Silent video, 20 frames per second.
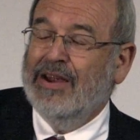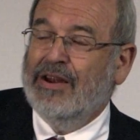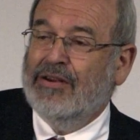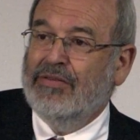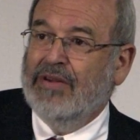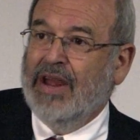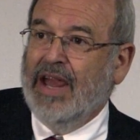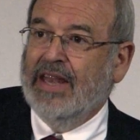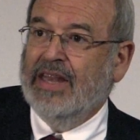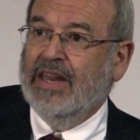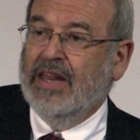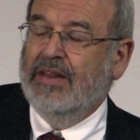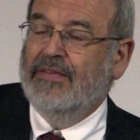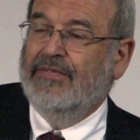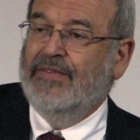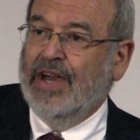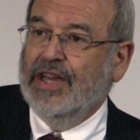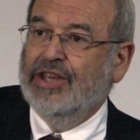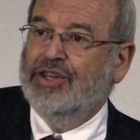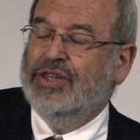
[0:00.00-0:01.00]
create
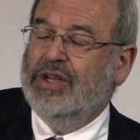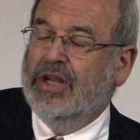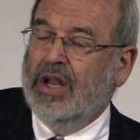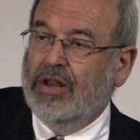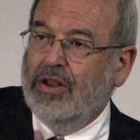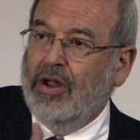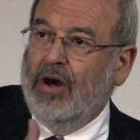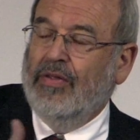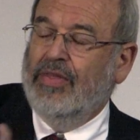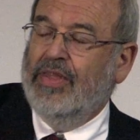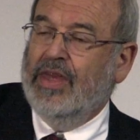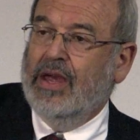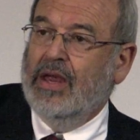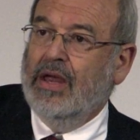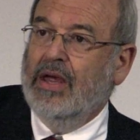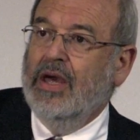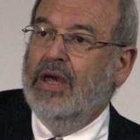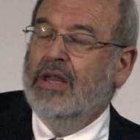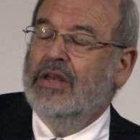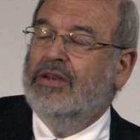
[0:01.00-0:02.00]
innovation, are not
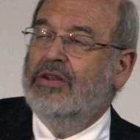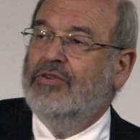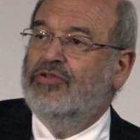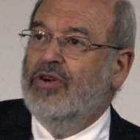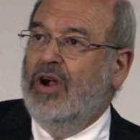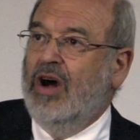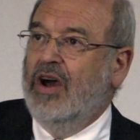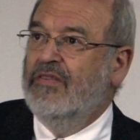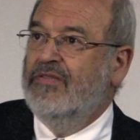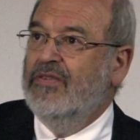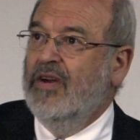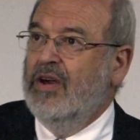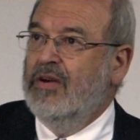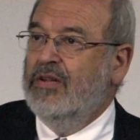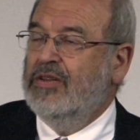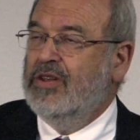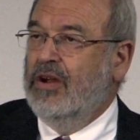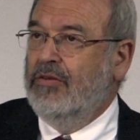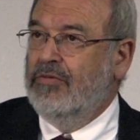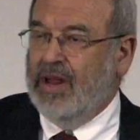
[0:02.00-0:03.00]
there to drive
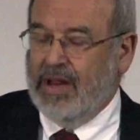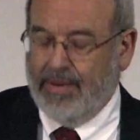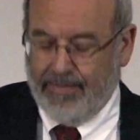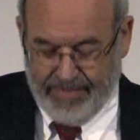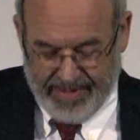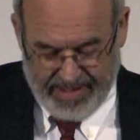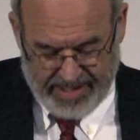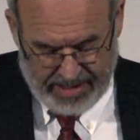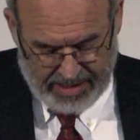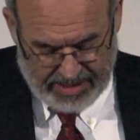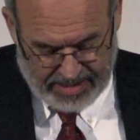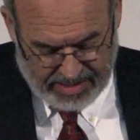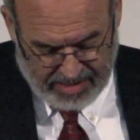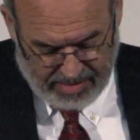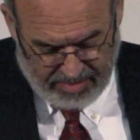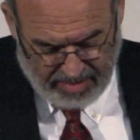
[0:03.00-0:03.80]
direct business